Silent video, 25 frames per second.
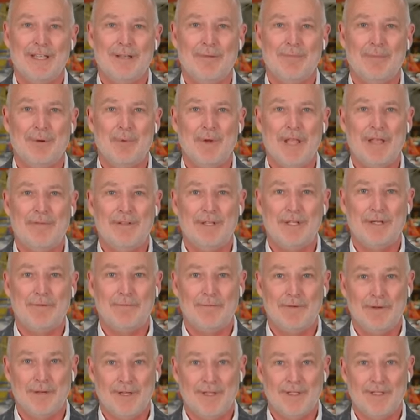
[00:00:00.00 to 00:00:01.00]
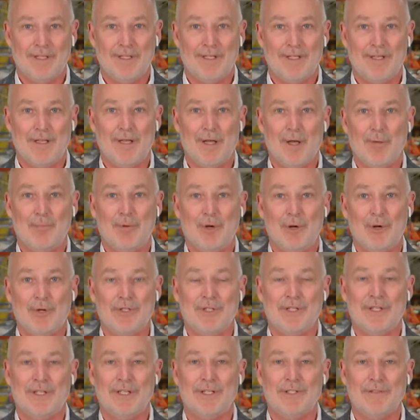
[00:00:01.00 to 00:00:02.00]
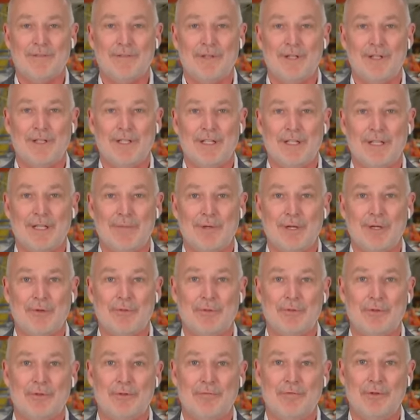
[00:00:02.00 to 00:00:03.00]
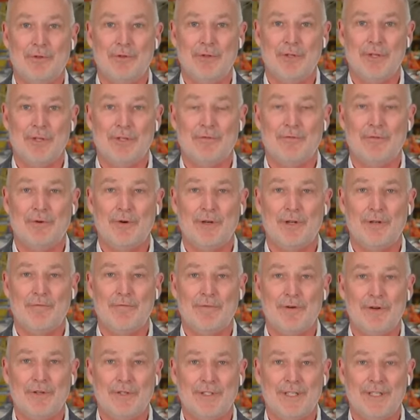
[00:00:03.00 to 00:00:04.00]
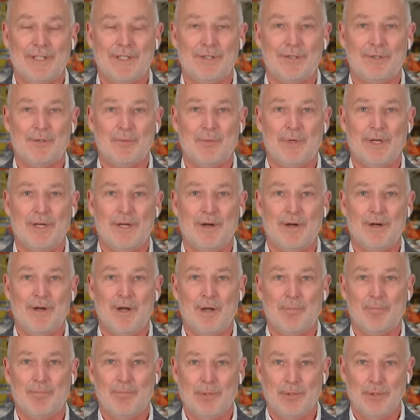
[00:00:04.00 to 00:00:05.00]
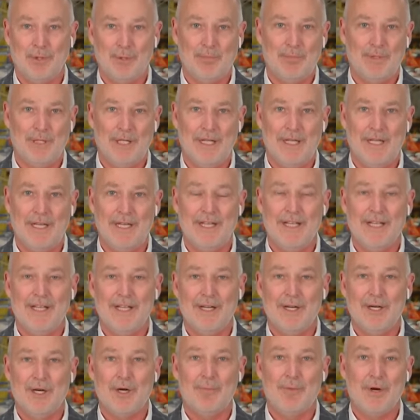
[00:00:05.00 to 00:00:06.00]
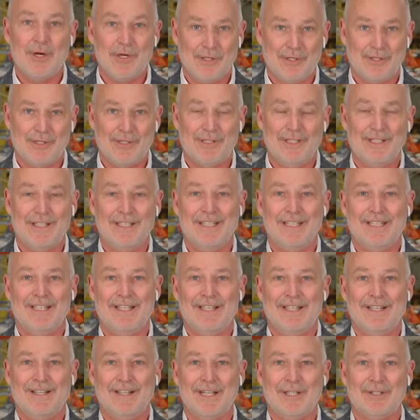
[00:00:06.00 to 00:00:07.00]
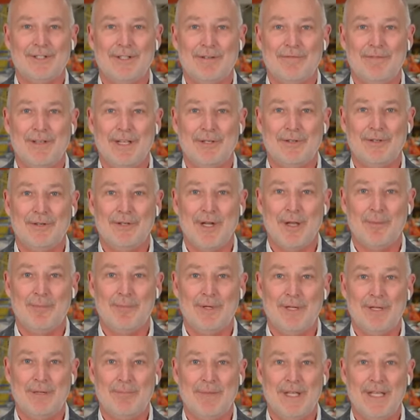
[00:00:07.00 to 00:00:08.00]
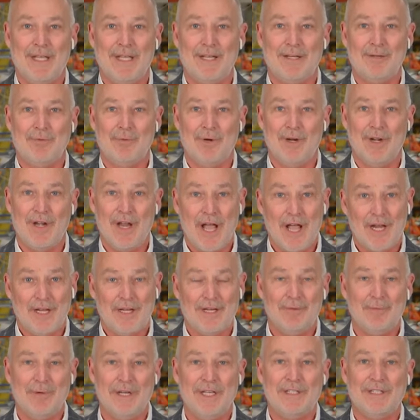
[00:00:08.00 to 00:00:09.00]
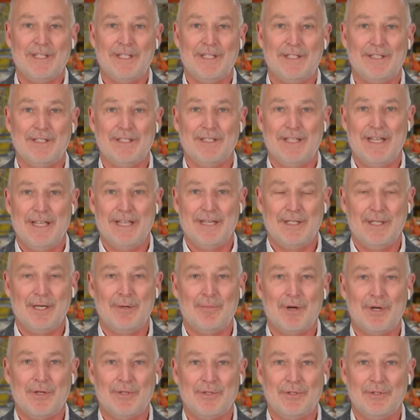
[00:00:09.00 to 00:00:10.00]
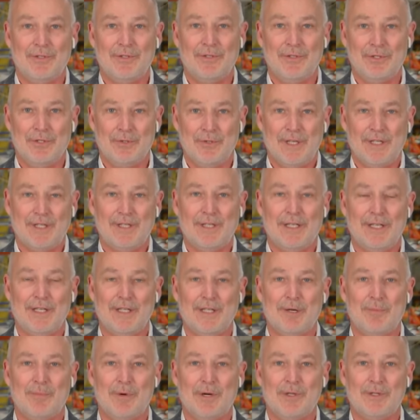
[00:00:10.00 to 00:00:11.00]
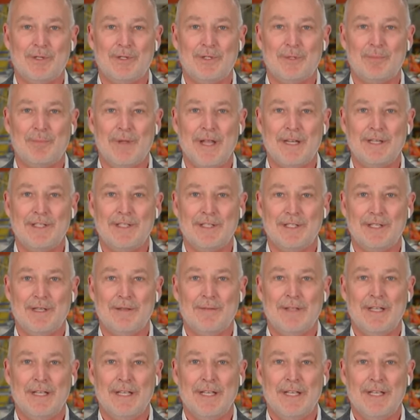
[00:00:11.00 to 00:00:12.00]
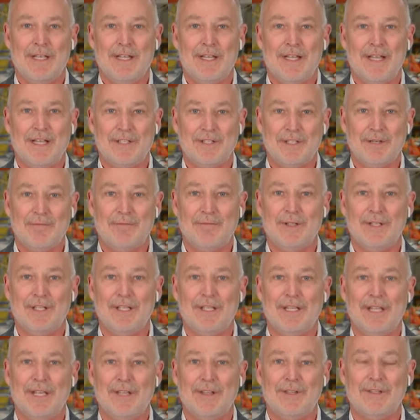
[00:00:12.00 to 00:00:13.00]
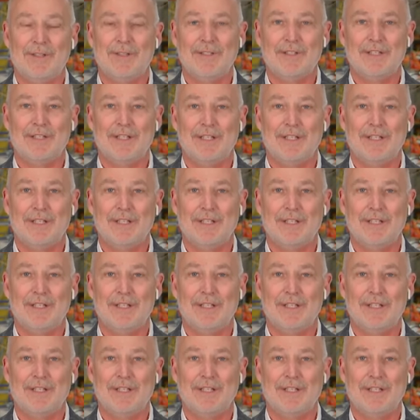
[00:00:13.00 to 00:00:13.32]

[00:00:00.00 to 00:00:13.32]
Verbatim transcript: But we have a different uh, approach to this, Phil. Let me go through a few of those for you. First is we are a pure play commercial electric vehicle company, meaning we're not in retail and commercial, strictly in commercial space. That's different than the others.